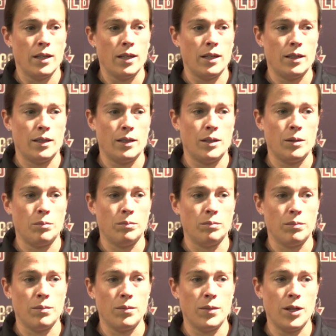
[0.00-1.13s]

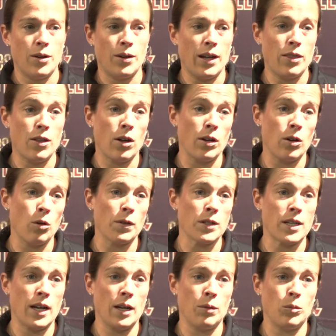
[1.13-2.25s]
You know, and I thought in
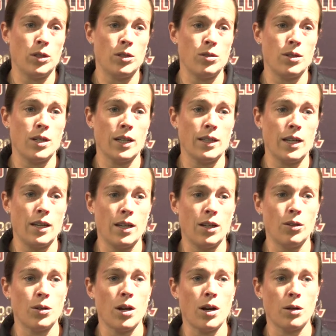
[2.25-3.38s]
overtime when Duke got that
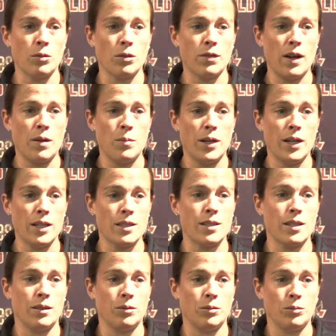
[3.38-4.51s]
yellow card with 5 minutes
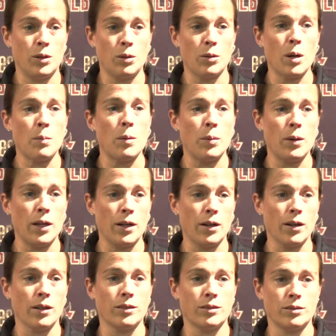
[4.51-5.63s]
and we were up a
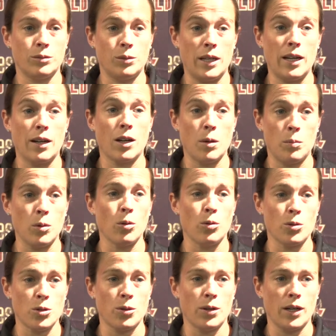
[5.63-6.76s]
player, we had a couple goal
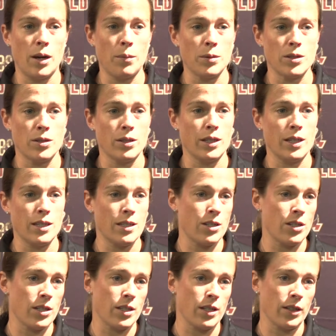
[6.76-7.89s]
scoring opportunities that
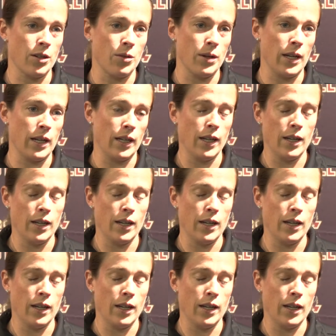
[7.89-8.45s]
just didn't go in.